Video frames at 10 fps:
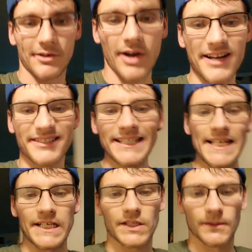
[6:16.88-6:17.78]
creates
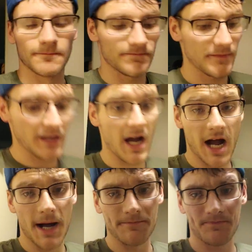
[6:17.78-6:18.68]
leaks.
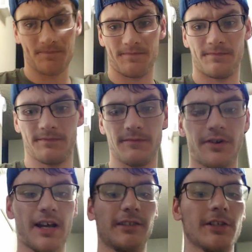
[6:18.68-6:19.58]

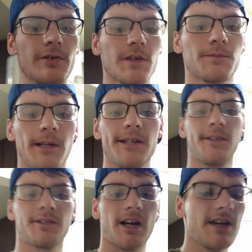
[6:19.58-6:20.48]
They're not the newest
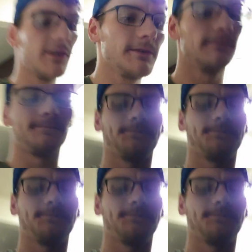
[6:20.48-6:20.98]
places either.